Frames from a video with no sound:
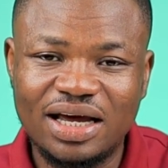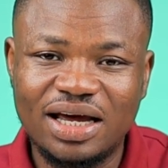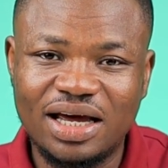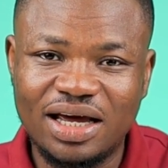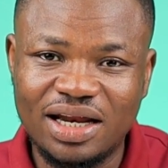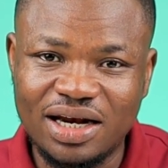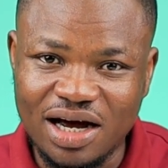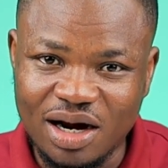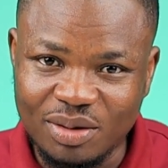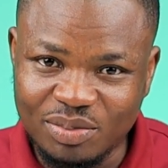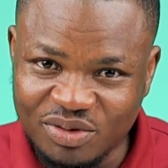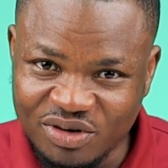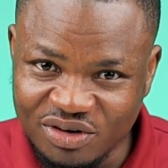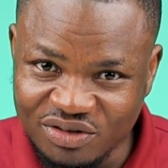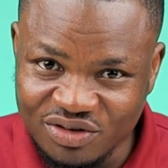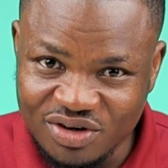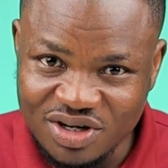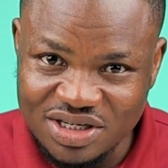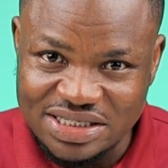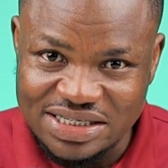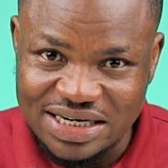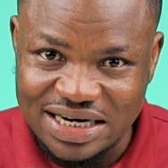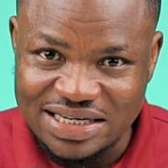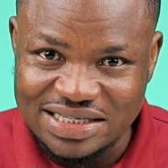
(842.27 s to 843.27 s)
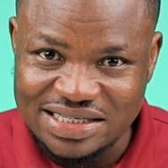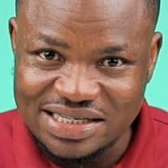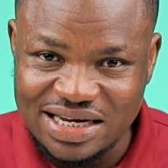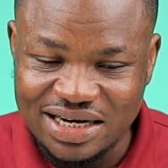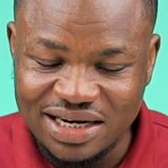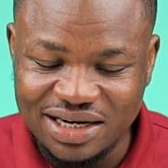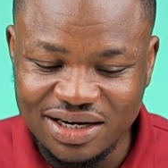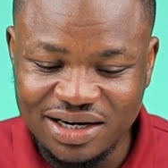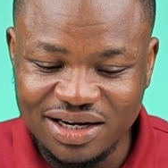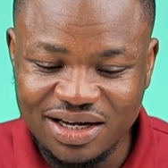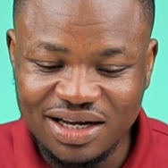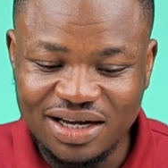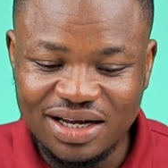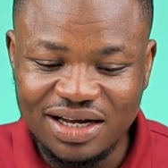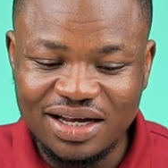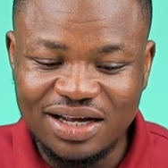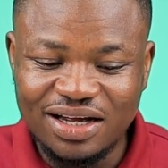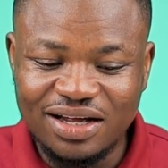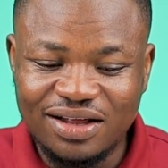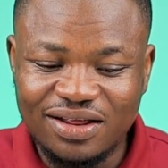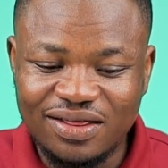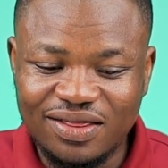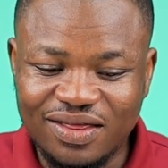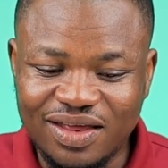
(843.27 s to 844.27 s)
in our previous lesson,
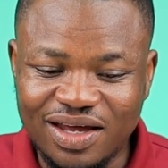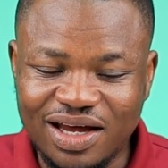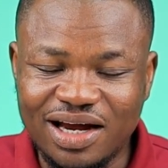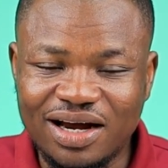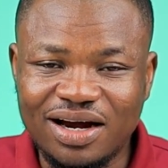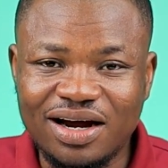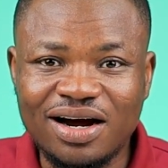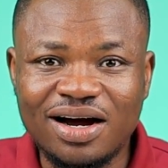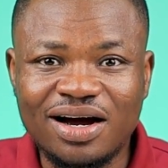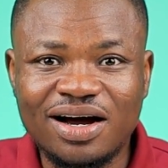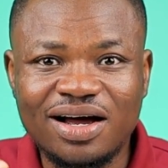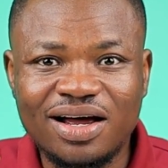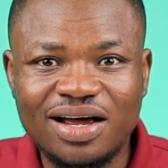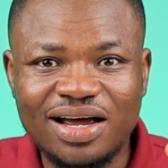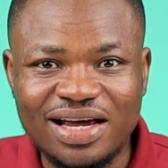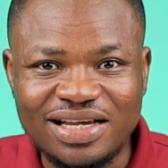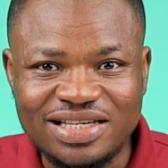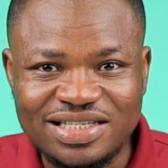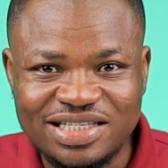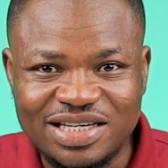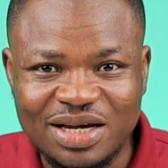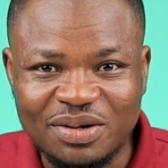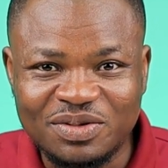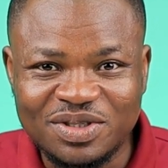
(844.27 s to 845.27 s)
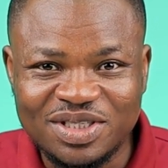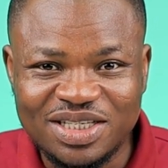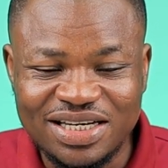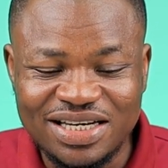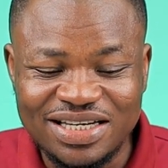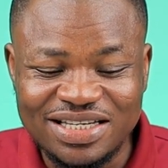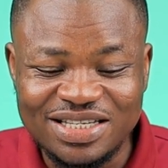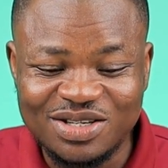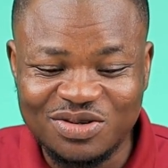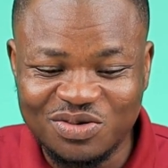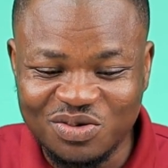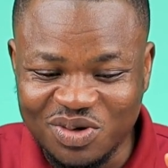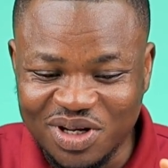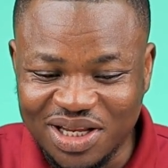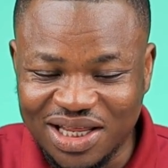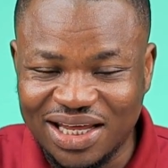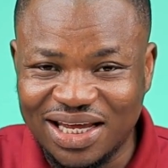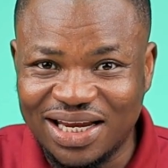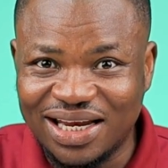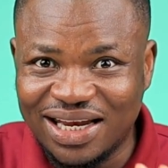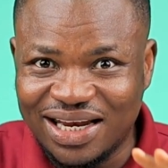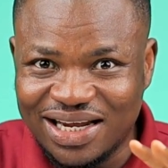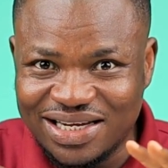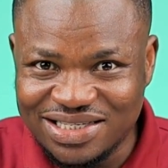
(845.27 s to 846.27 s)
there are exceptions
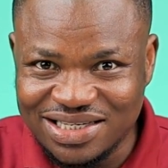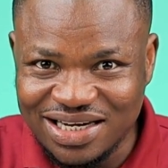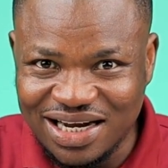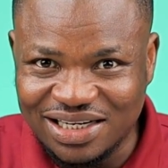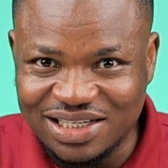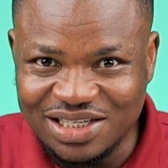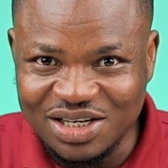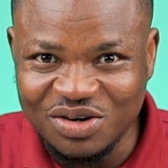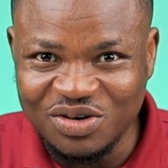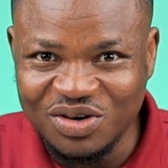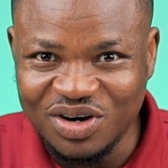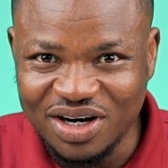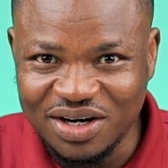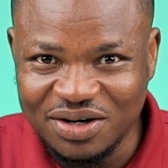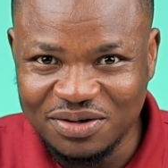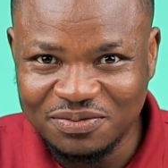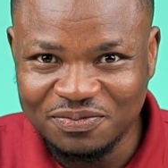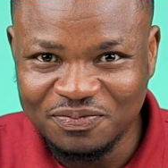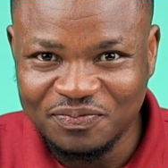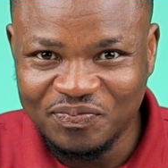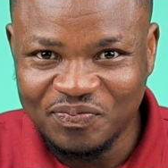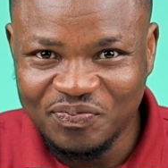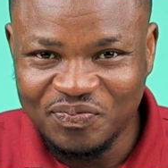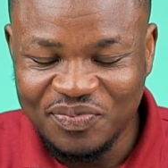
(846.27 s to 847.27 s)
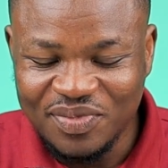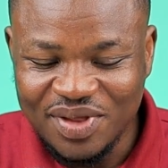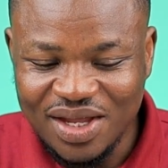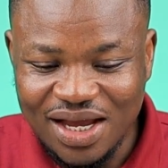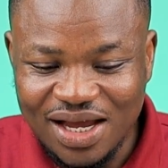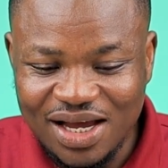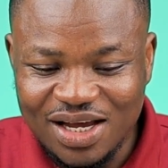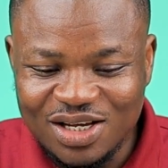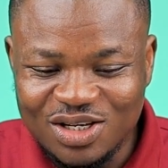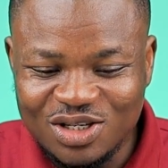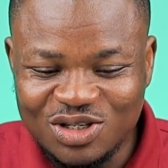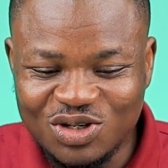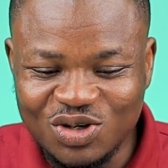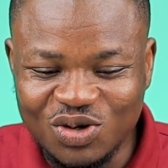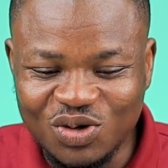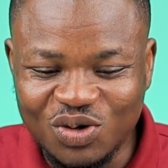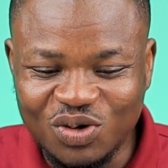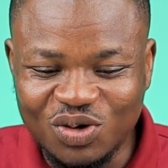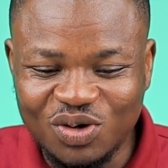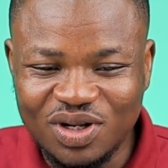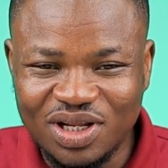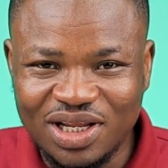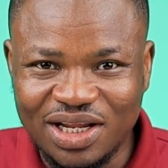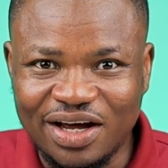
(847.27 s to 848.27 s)
within this category.
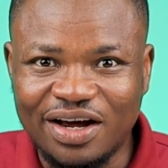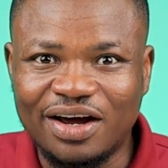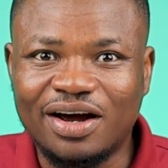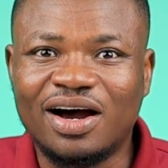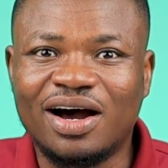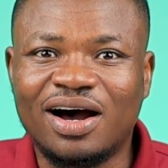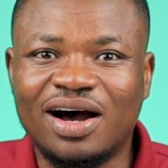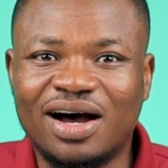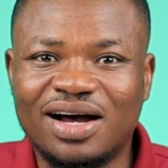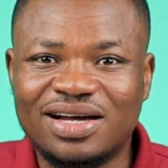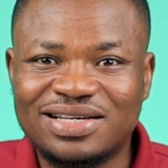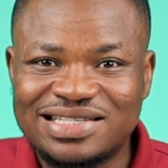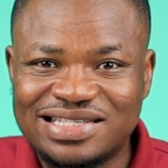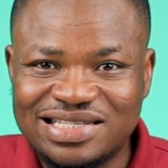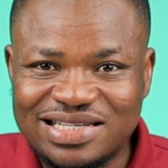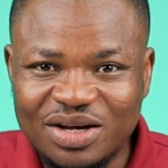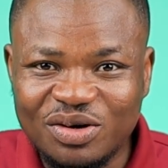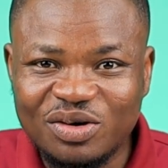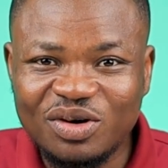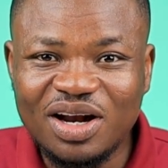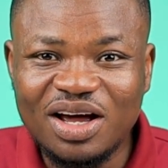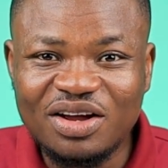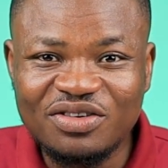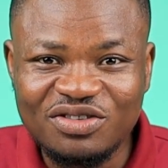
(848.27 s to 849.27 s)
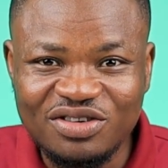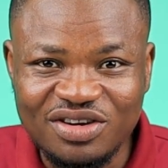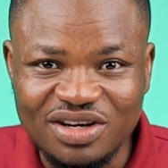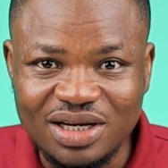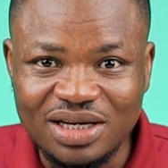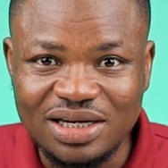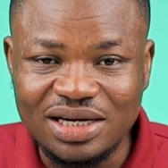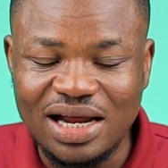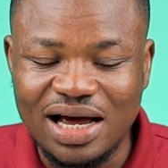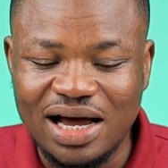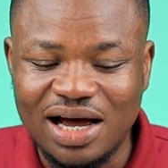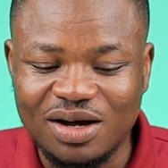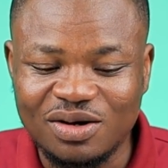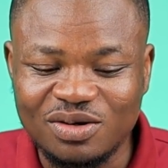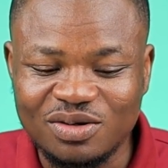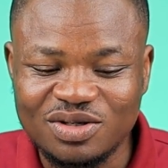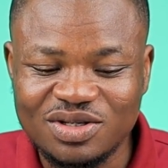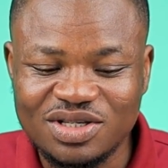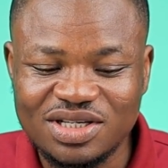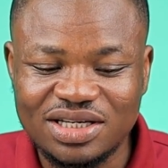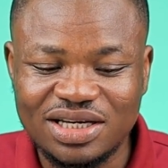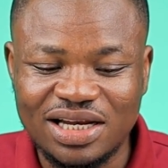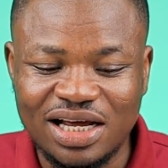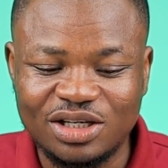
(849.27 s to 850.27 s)
So there are singular Twi
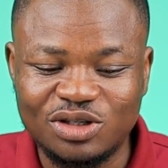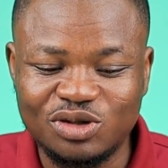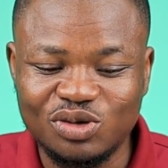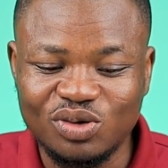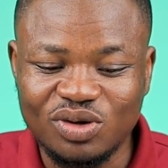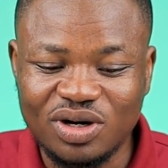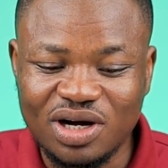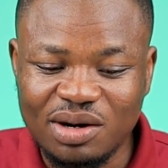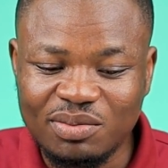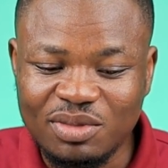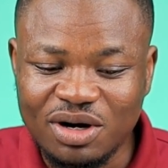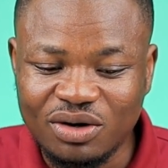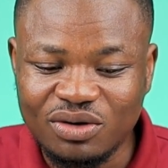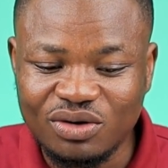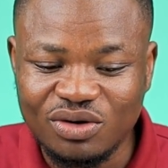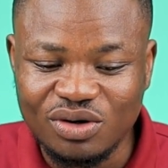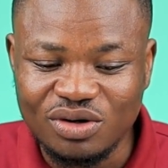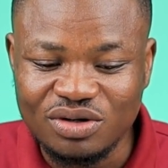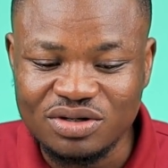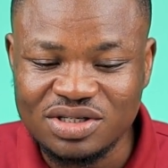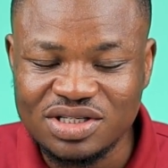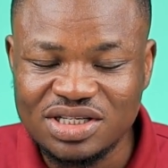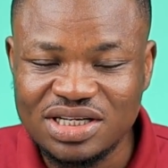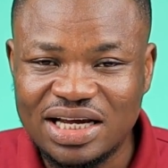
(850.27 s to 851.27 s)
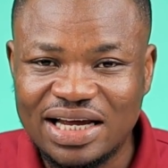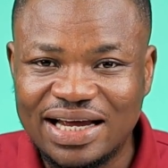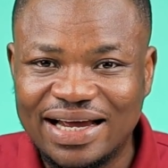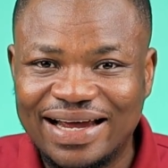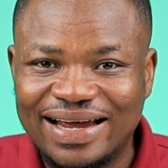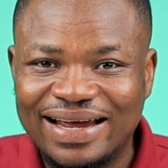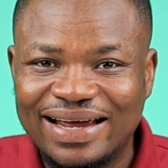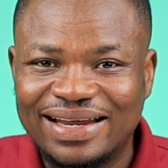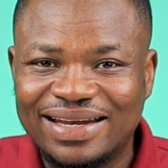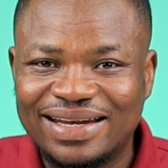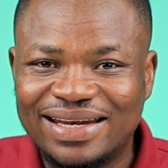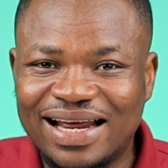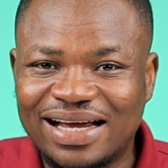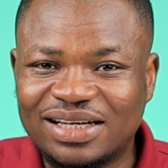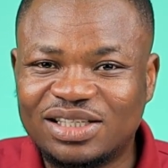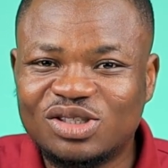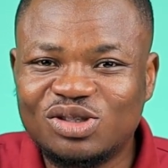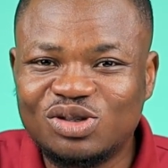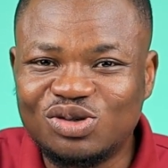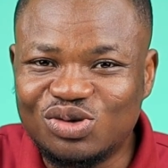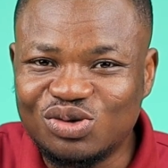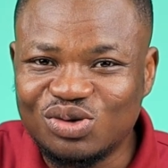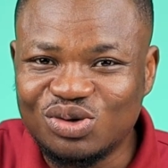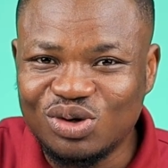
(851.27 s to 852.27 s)
nouns that you'll come across that
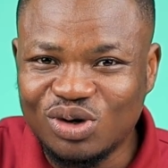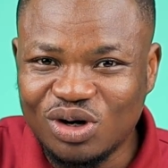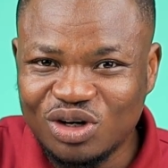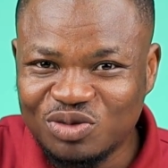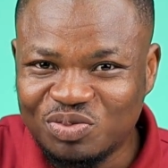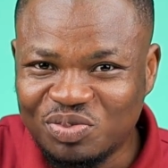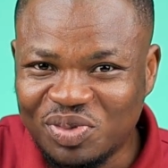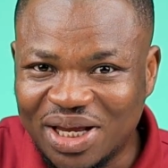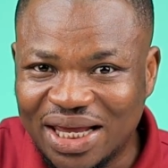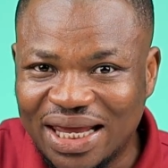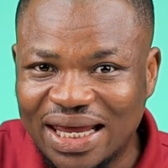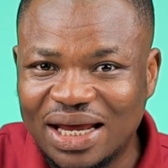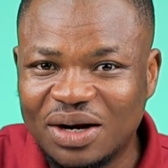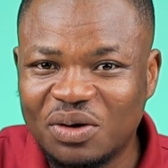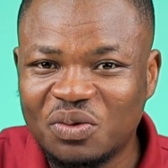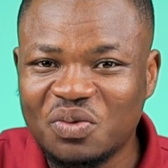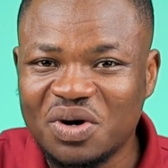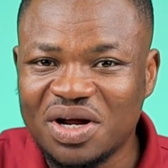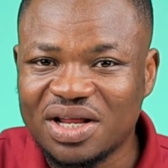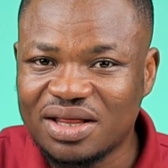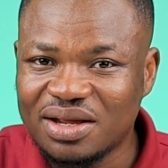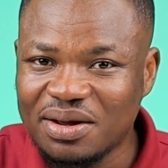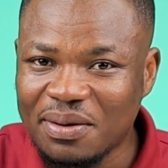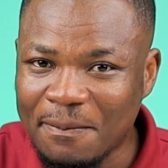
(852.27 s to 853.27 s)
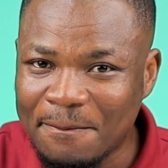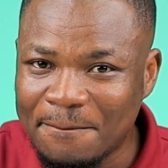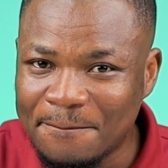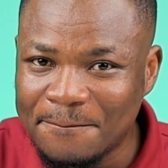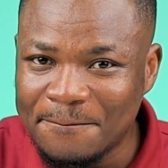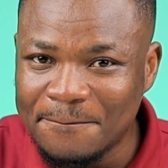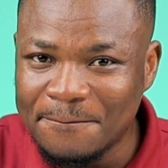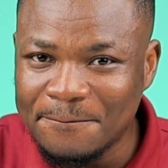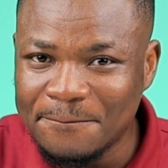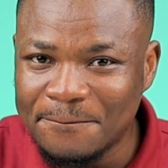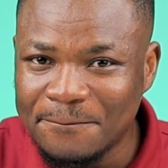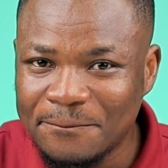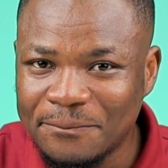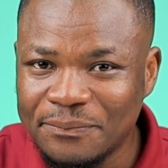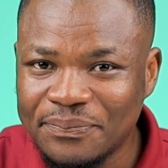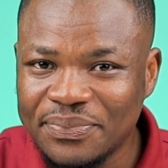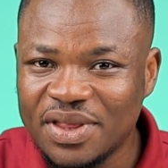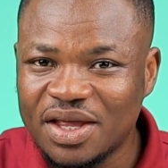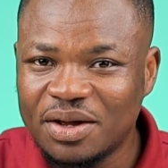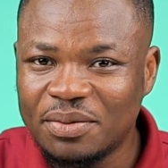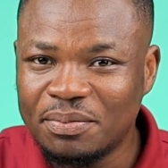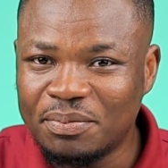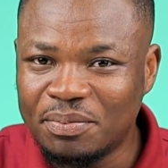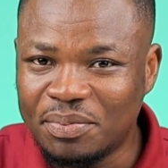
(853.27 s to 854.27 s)
do not begin with n,
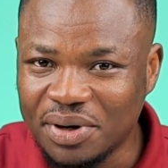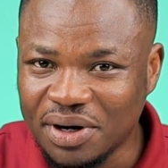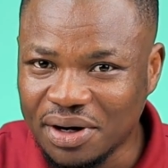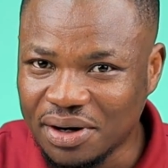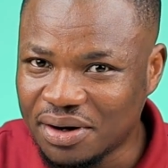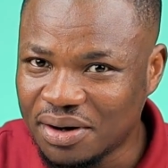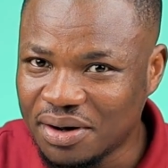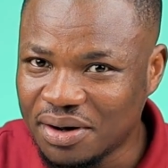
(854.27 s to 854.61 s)
b,